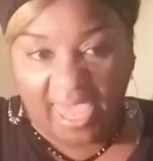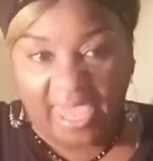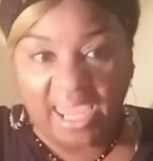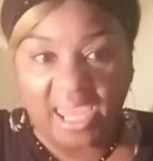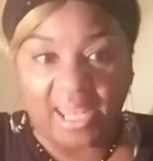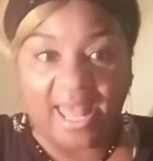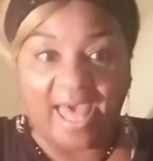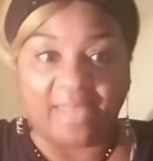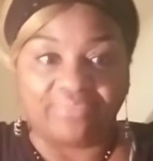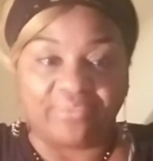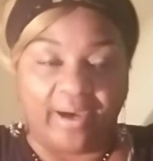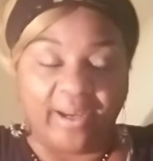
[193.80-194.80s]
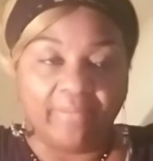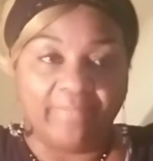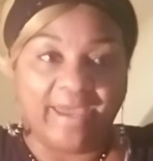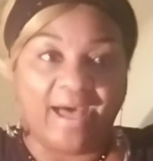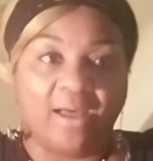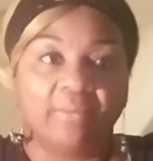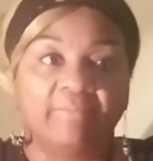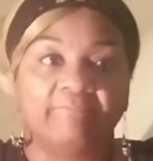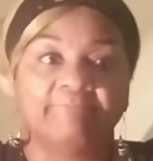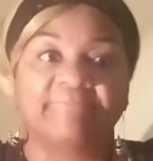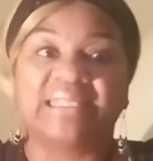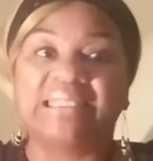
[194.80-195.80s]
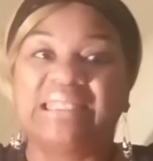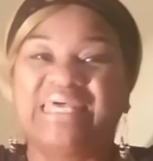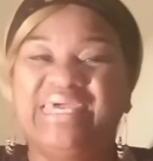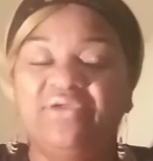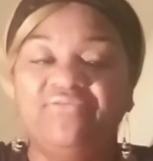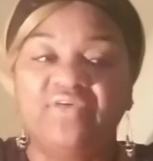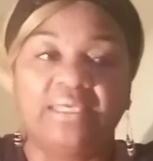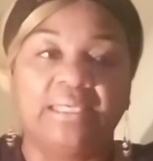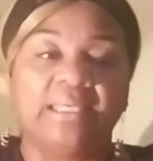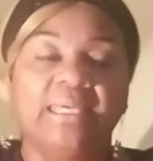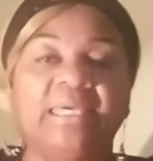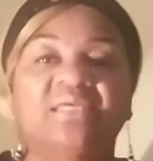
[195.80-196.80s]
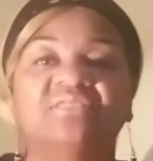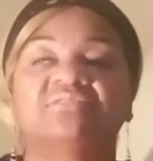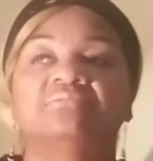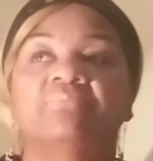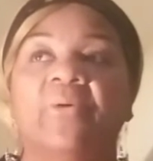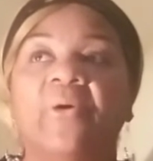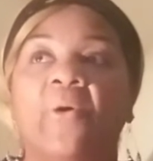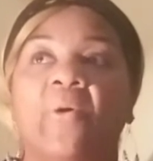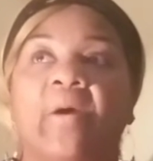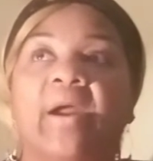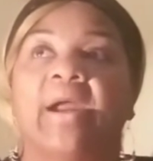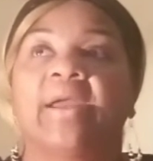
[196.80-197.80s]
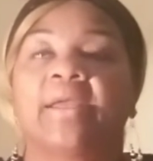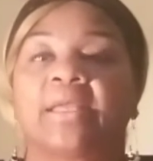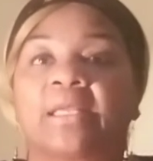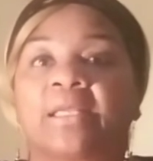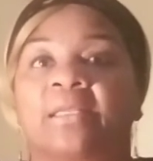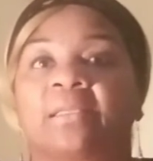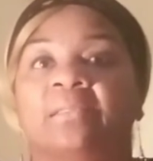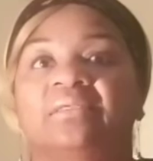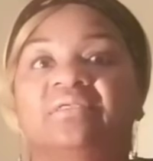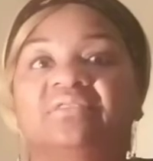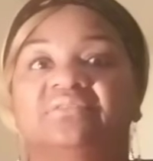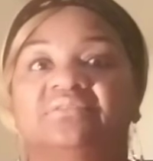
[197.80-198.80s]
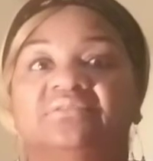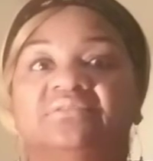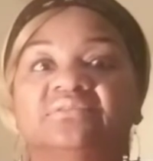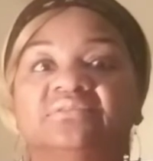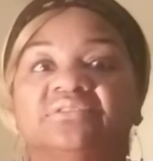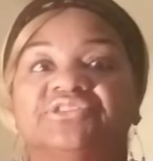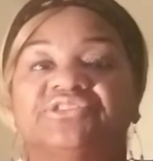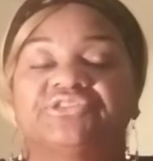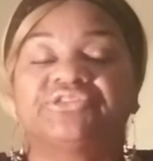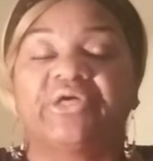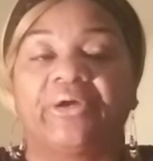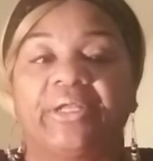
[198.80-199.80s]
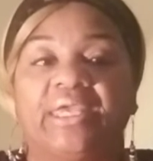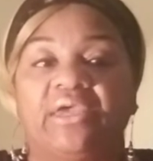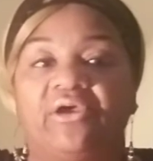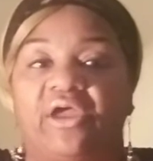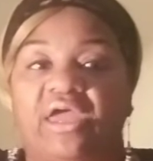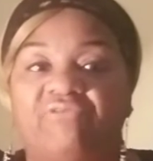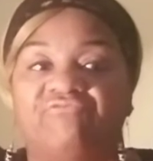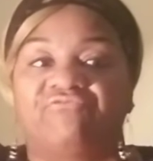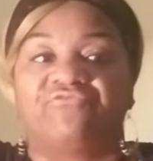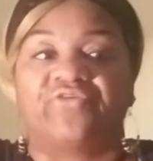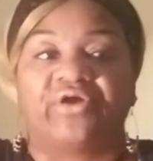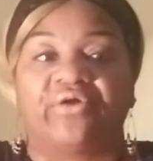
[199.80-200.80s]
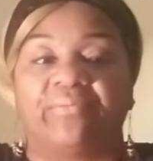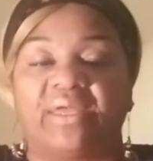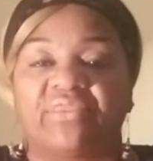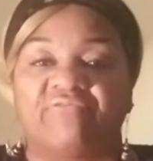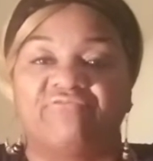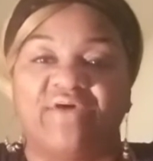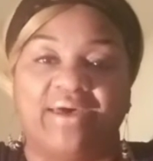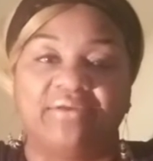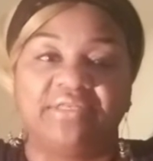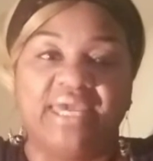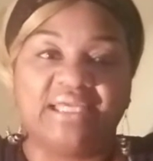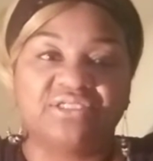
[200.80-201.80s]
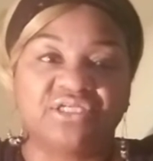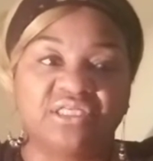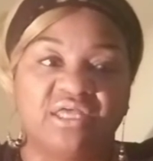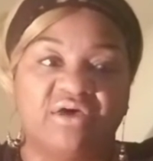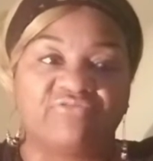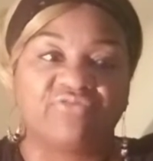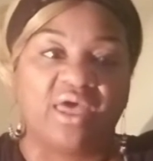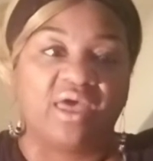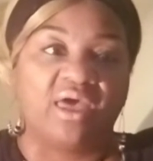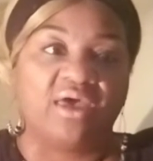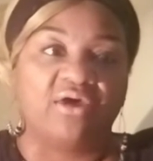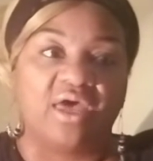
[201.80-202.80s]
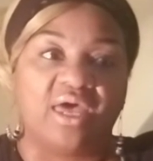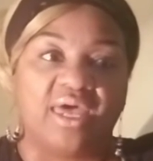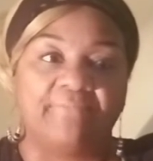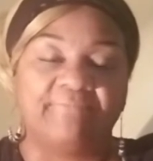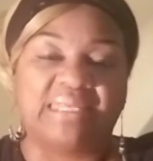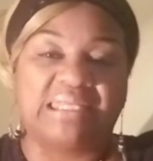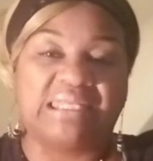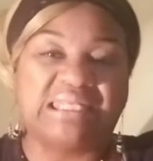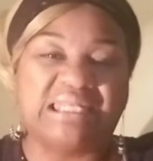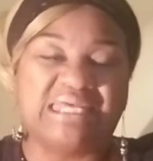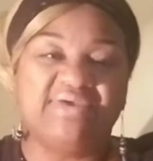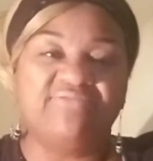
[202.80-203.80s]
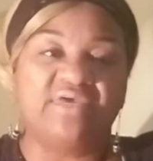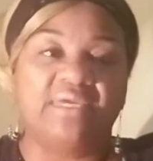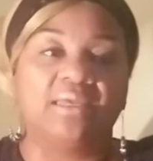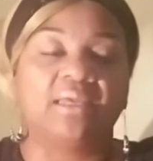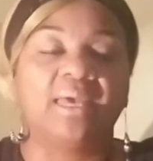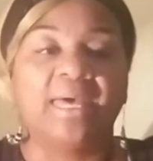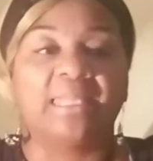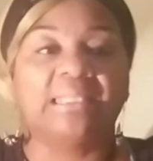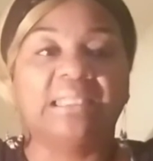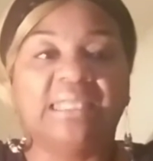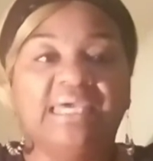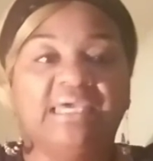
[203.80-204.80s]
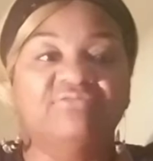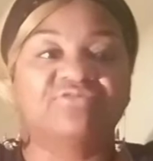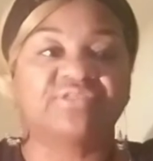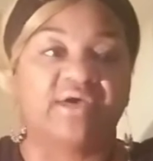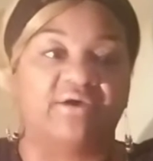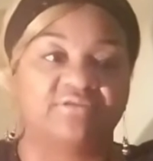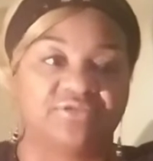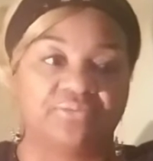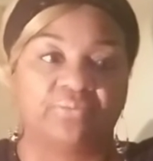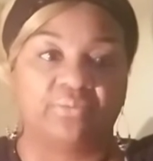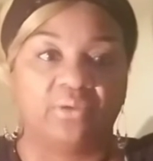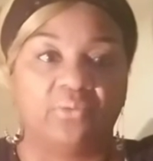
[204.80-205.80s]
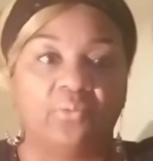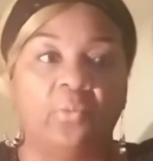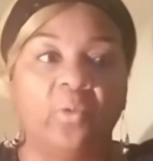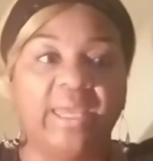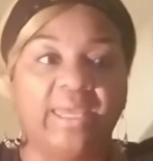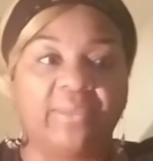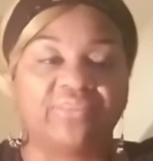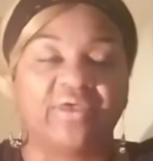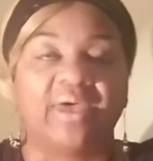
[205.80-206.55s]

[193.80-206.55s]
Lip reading: And I thought about believing is more sturdier and firmer. The foundation of believing leaves us with